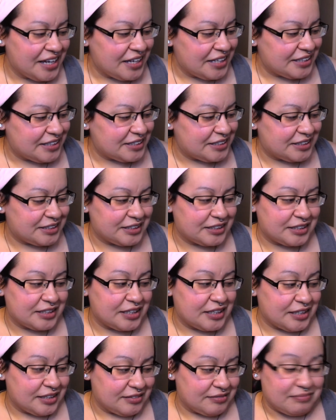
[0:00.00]
This is
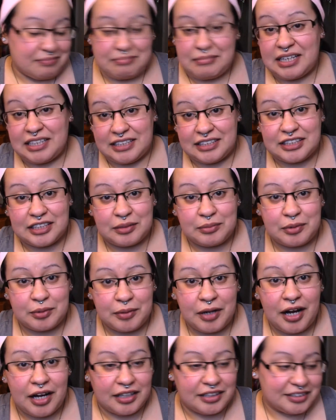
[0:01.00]
my December
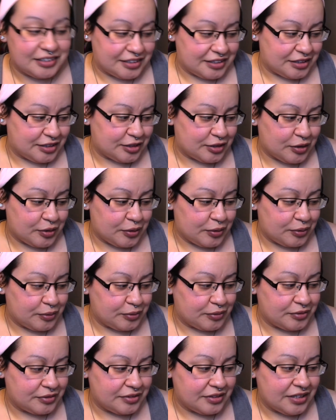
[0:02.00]
box. So
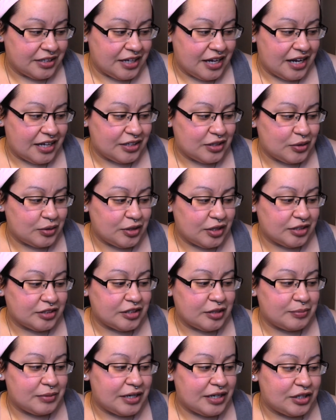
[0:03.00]
I know y'all saw
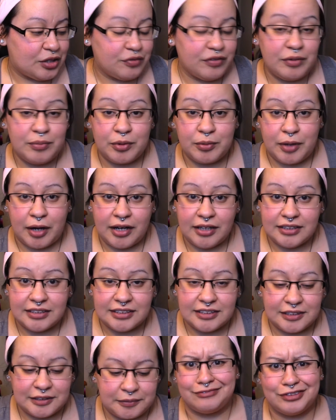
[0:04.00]
my November
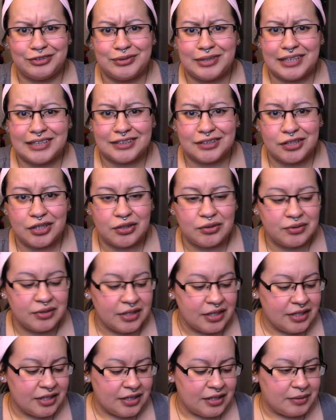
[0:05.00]
box a few days ago.
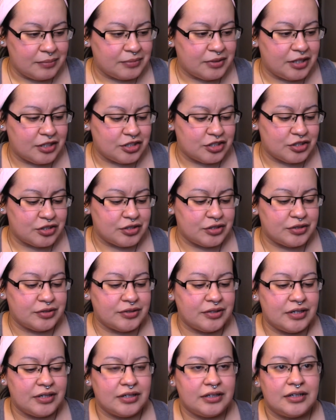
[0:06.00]
I'm not sure.
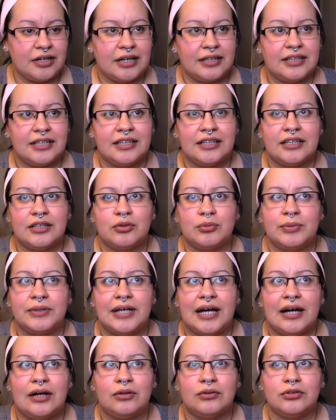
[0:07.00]
I think it'll be
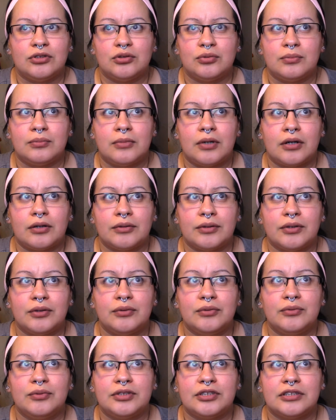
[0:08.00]
out tomorrow,
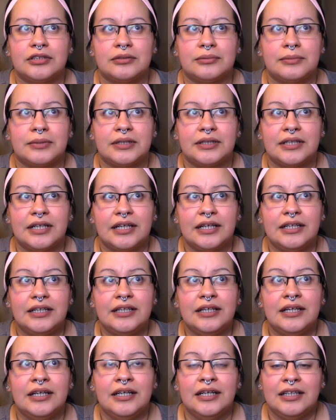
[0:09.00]
which is a Monday.
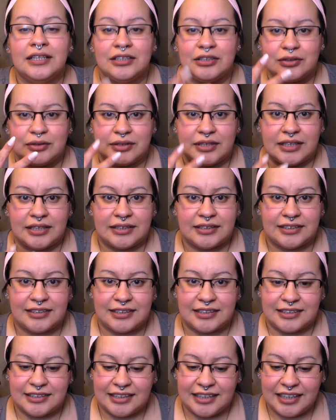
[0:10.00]
Today is
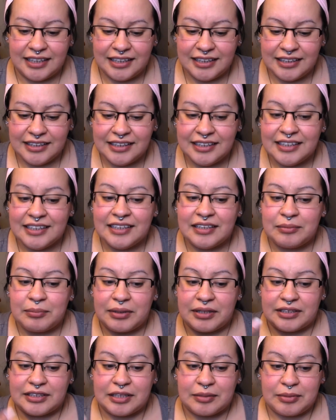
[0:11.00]
Sunday. By
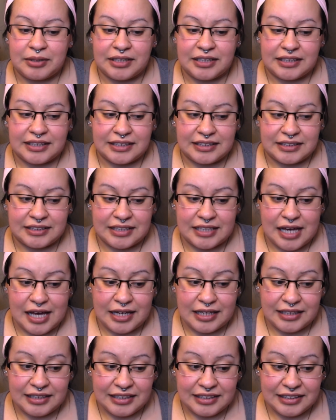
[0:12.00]
the time I get this
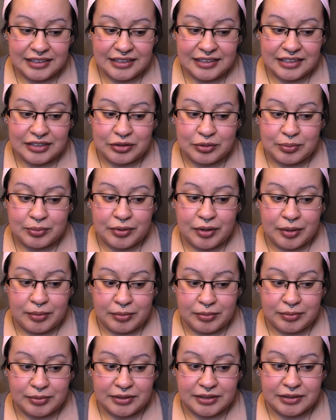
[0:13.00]
edited, it'll
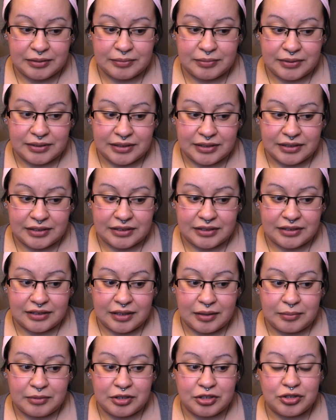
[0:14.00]
probably be...
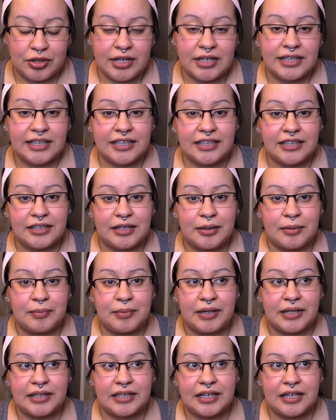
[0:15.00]
I'm going to try to get it up
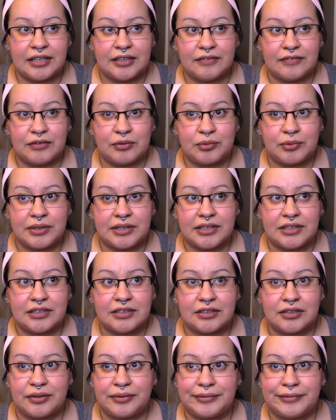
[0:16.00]
by the end of the week.
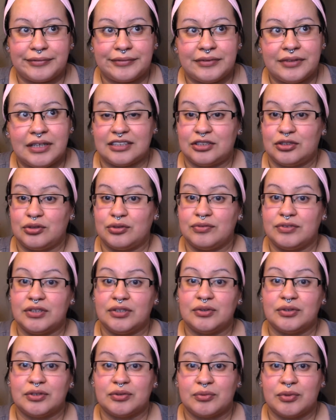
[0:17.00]
So 2
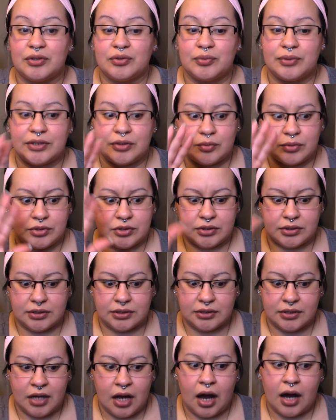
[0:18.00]
videos in 1 week, which is
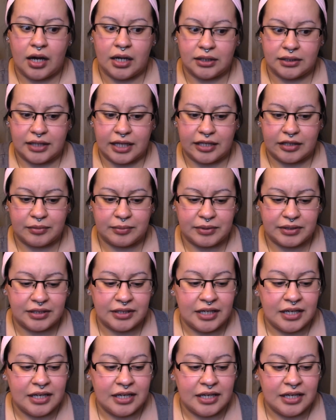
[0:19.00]
unlike me.